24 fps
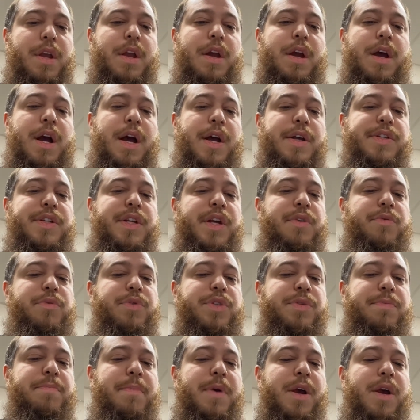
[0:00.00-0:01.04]
Isaiah
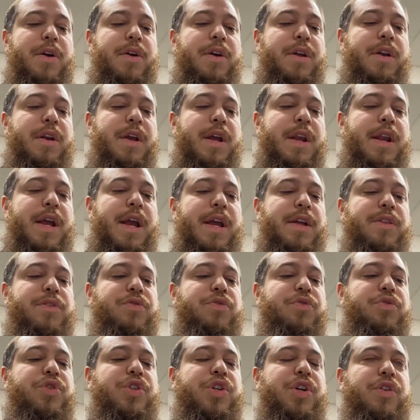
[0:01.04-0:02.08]
was married and had
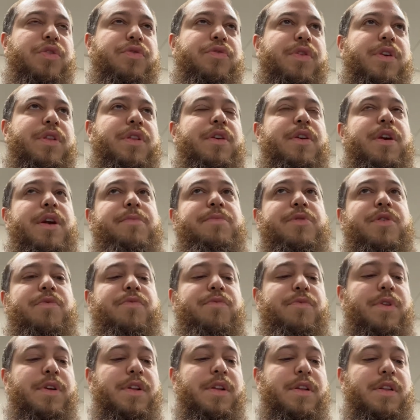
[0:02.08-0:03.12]
two children. Their names are
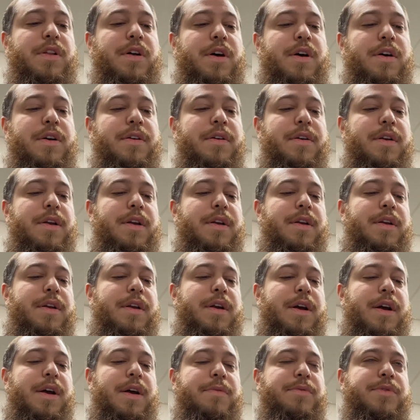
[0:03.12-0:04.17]
really long,
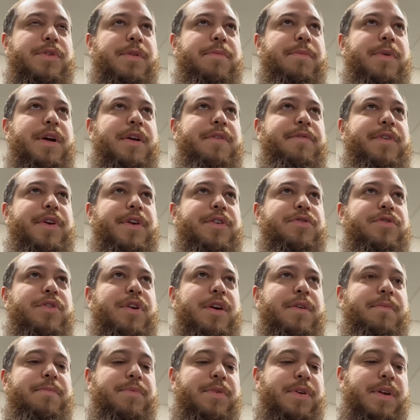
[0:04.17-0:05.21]
so I'm not even going to try
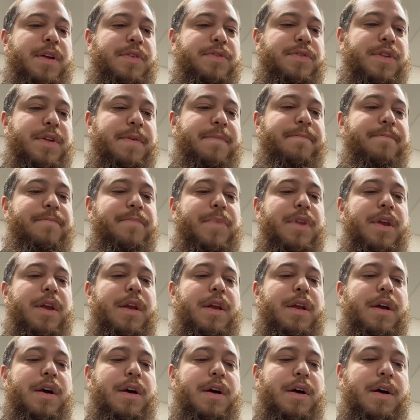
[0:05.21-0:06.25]
and pronounce them.
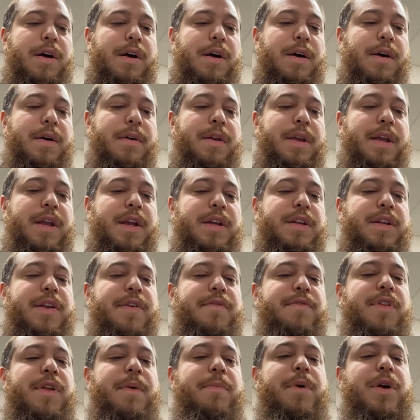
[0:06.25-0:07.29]
He had
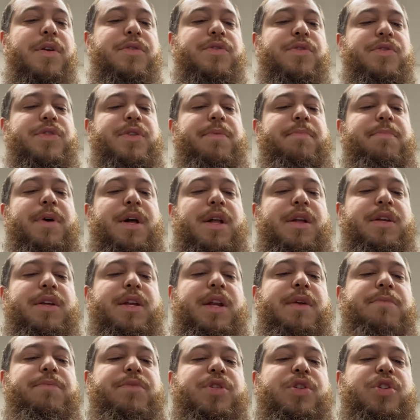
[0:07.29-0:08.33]
given them also symbolic
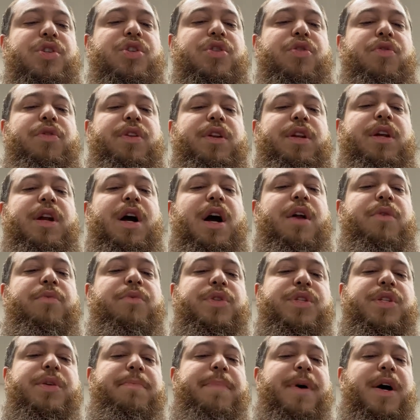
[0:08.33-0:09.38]
names to show that God
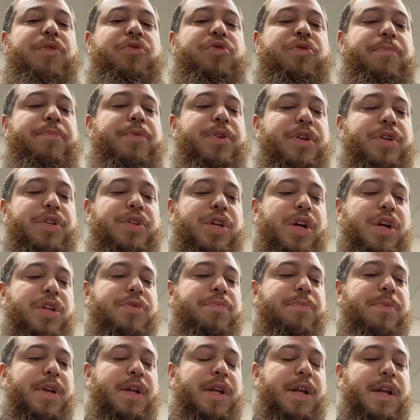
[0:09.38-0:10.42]
was about to bring
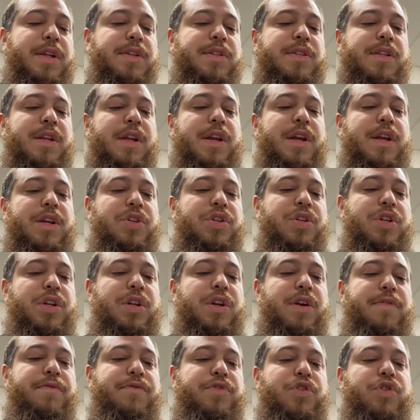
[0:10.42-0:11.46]
judgment against the nation
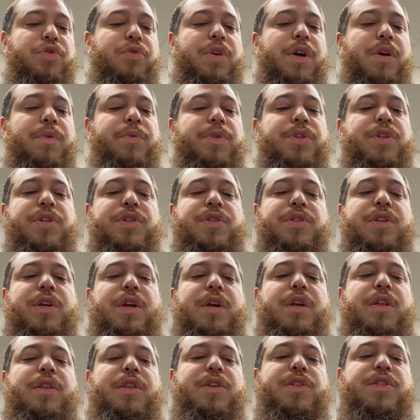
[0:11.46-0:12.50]
of Judah, which is
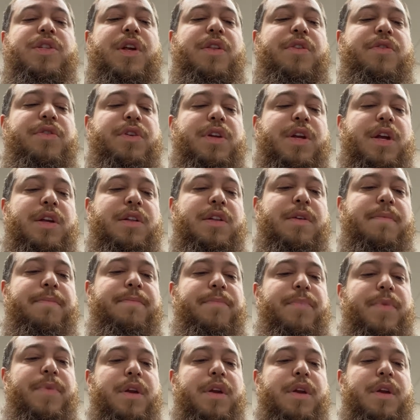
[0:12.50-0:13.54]
the southern kingdom.
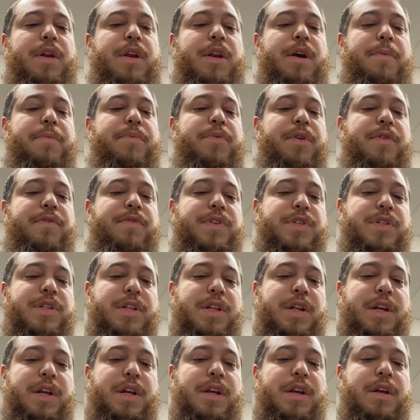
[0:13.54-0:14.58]
Now,
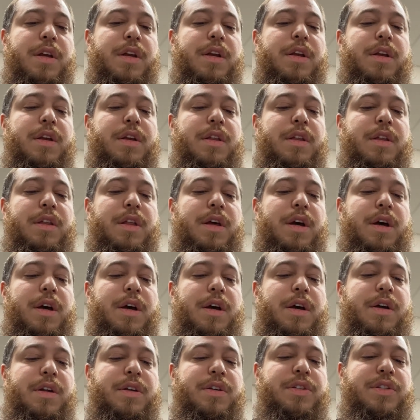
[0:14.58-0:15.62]
previously,
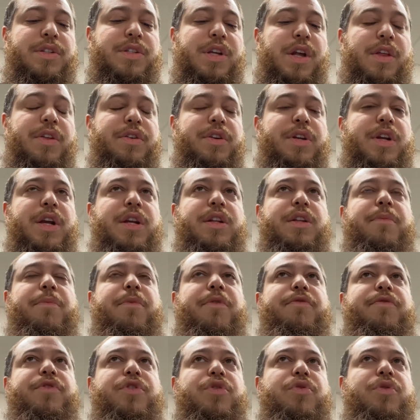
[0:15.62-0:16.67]
the southern kingdom
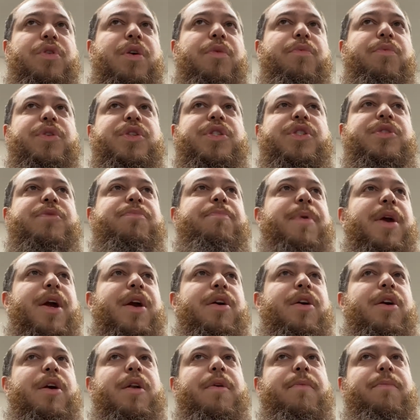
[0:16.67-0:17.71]
of Judah was
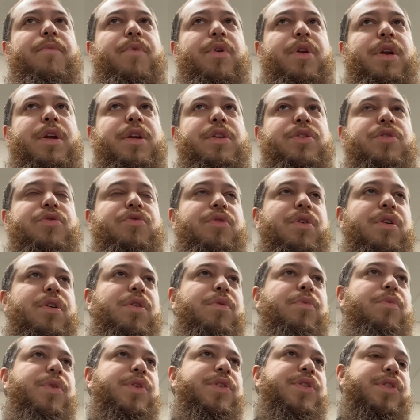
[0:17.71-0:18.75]
spared when
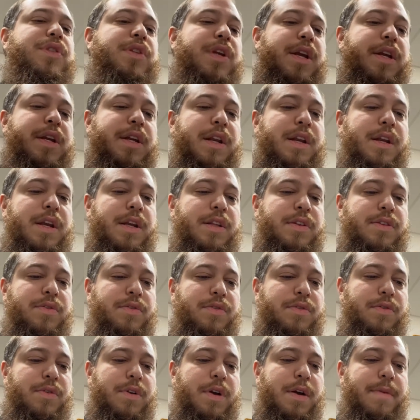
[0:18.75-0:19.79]
Israel was taken
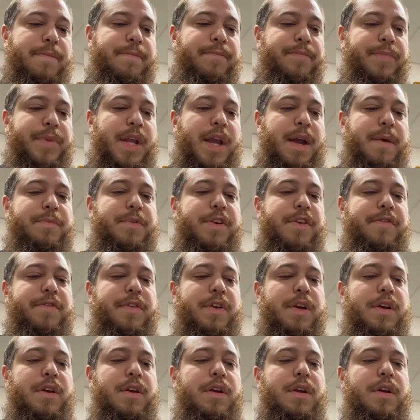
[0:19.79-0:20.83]
into
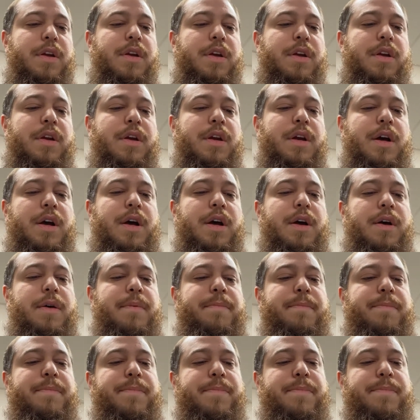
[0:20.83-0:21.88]
captivity,
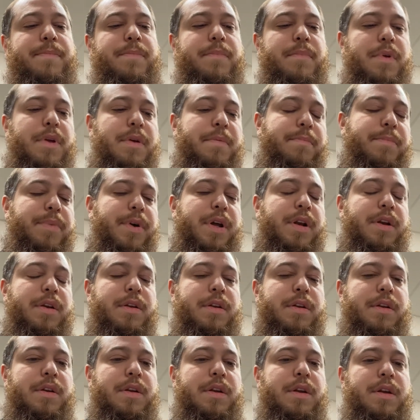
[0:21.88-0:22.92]
but
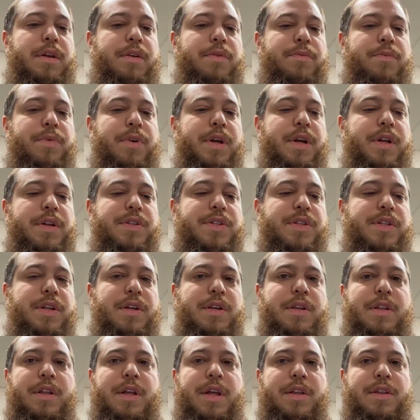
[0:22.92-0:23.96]
we're going to
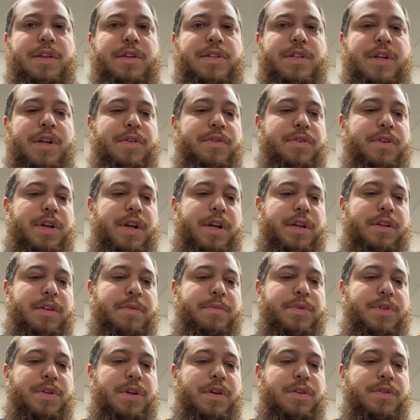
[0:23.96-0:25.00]
see that the southern
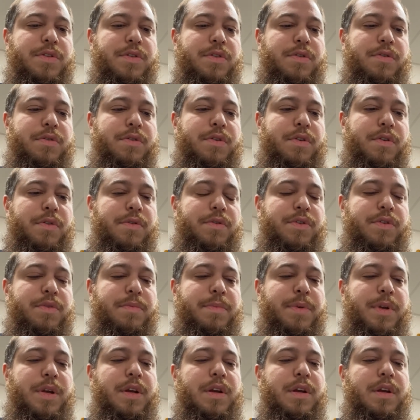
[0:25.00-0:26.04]
kingdom is also going to
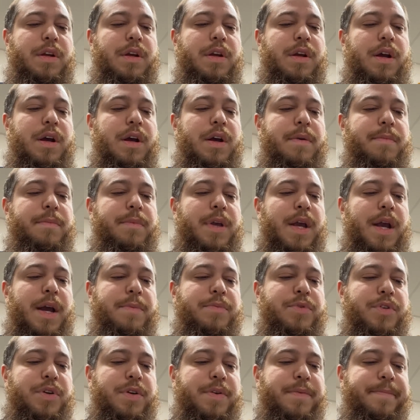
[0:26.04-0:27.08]
be
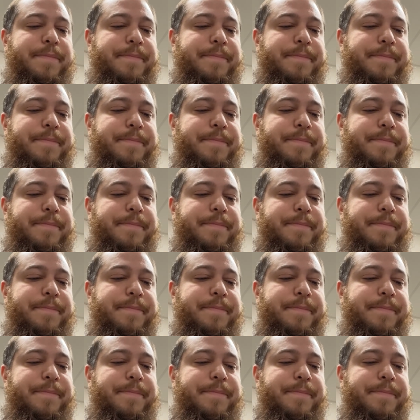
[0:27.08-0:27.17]
captured.